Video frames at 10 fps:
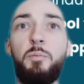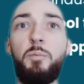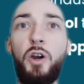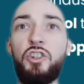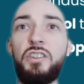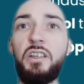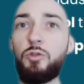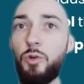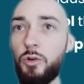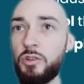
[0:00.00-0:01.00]
purchasing
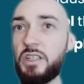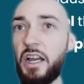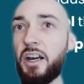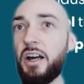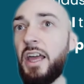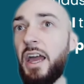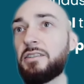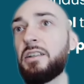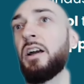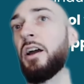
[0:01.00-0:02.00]
tools that connect